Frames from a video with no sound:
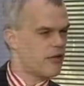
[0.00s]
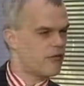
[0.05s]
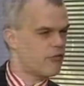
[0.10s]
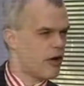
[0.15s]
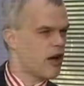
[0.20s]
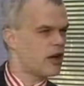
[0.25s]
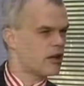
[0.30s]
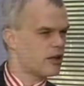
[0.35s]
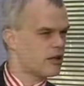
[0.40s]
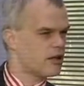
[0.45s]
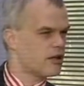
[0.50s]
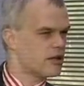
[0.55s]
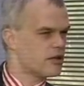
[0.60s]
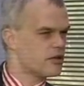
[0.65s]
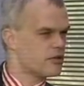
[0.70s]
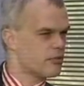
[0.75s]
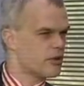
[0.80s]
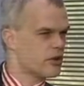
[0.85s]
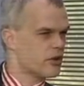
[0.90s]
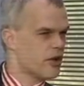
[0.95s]

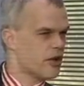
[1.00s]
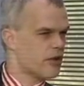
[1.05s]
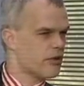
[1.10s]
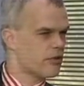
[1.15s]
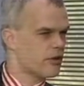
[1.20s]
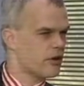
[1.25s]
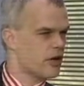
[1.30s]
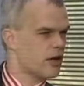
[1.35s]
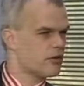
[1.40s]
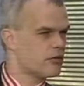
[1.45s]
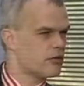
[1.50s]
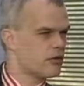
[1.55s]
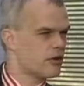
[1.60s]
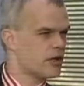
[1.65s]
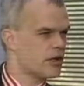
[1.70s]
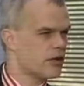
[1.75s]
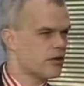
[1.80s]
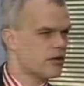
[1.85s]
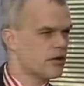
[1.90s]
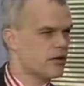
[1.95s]
friendliness with another
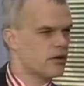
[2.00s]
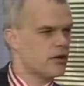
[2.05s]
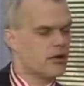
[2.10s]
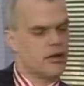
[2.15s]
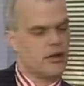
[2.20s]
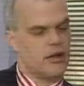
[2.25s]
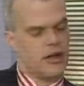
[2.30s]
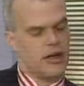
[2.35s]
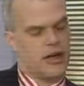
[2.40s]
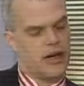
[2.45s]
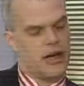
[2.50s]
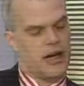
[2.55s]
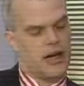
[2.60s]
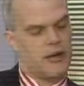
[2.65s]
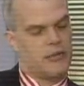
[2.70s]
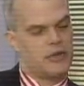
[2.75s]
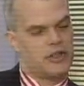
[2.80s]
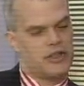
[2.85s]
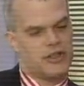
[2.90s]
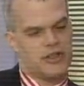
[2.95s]
country.
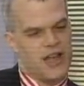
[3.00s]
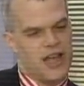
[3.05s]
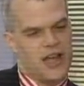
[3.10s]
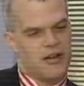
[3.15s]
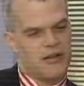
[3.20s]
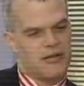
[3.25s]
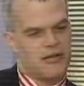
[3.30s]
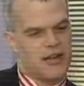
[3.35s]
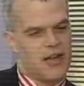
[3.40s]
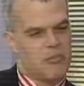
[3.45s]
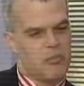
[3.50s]
which is not